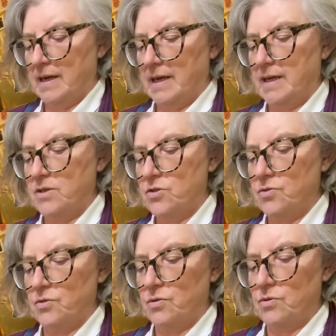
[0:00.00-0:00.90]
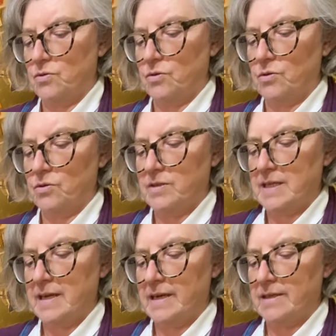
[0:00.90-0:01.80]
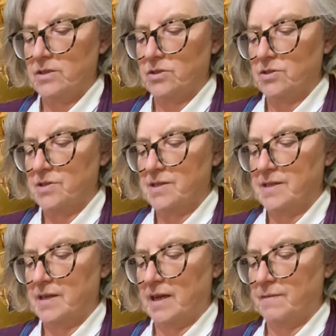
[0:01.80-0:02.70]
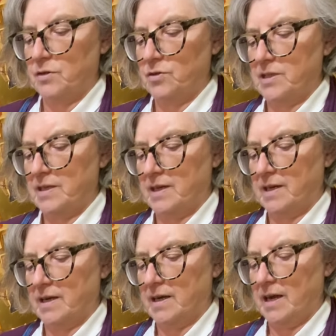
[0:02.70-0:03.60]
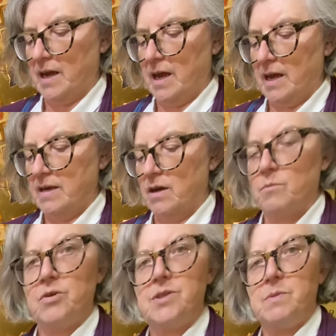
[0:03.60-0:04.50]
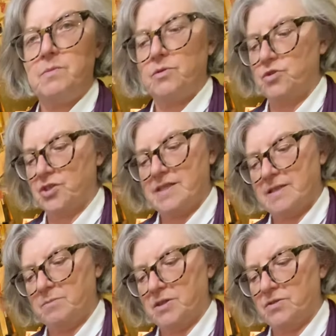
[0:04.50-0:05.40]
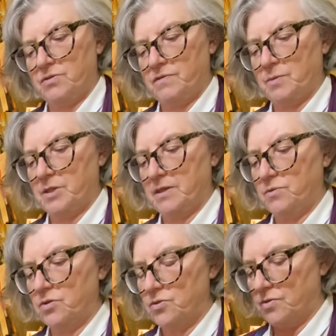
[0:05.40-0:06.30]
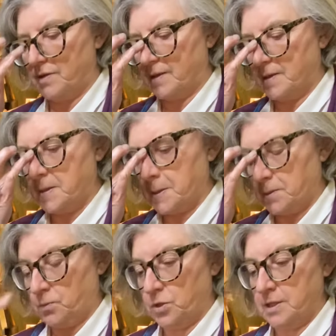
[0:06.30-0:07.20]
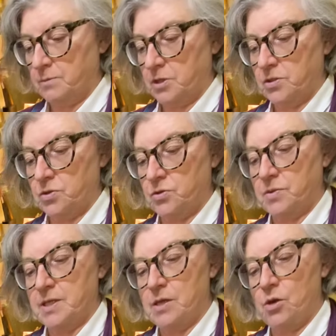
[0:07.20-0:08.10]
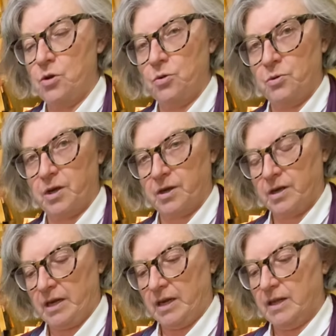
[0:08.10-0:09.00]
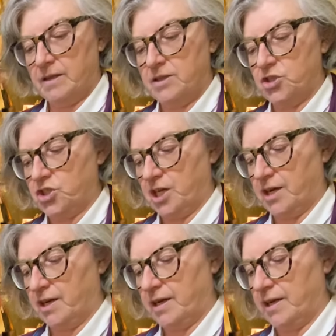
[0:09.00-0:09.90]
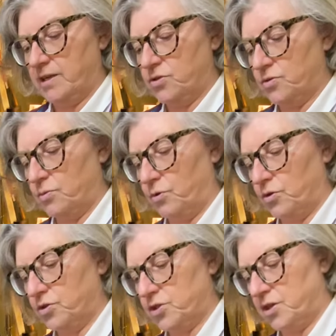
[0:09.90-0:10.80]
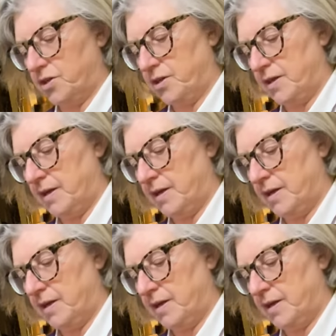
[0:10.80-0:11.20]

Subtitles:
into the 10 liters I've got here. Now most people just tip it over, but I won't do that. What I'm going to do is lower this jar into the water.